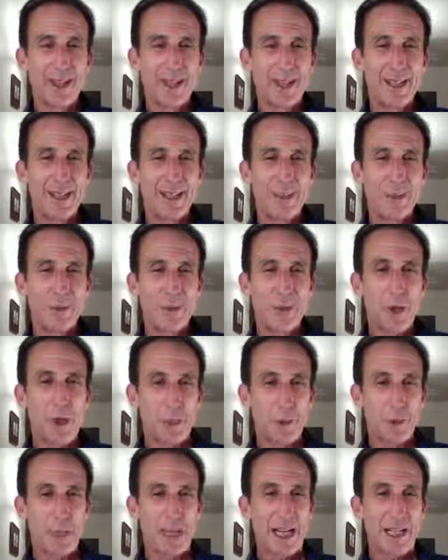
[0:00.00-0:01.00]

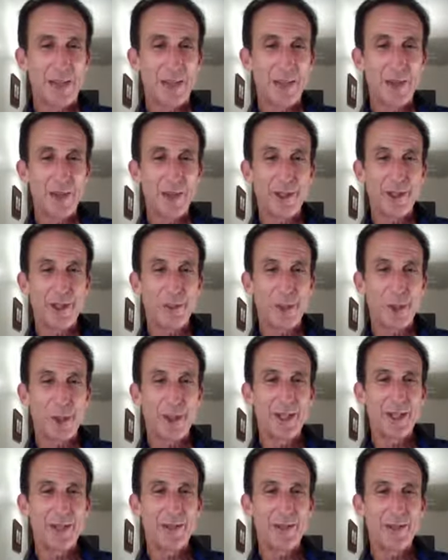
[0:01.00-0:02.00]
recreational
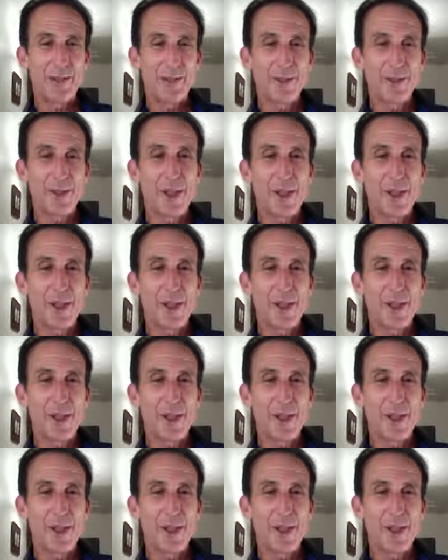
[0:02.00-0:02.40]
experience as well.